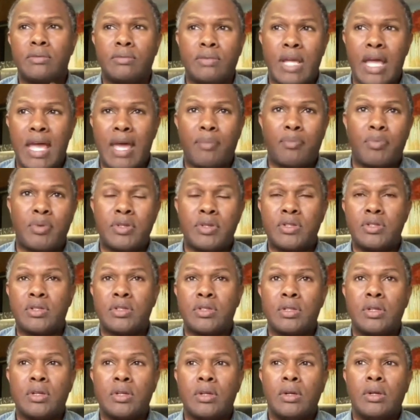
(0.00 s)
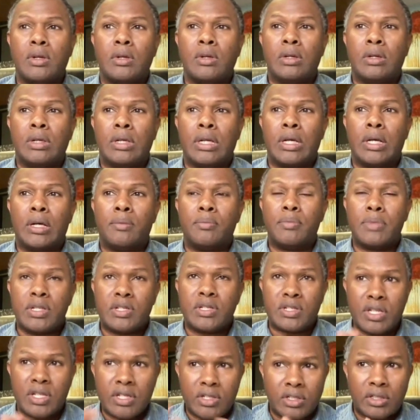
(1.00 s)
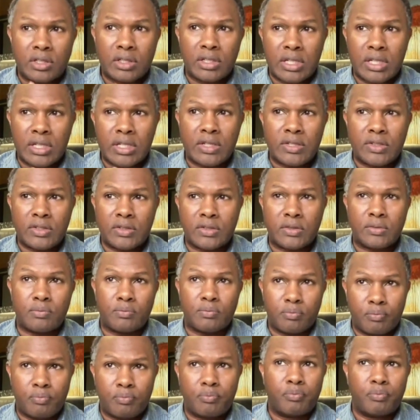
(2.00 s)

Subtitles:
happens essentially is,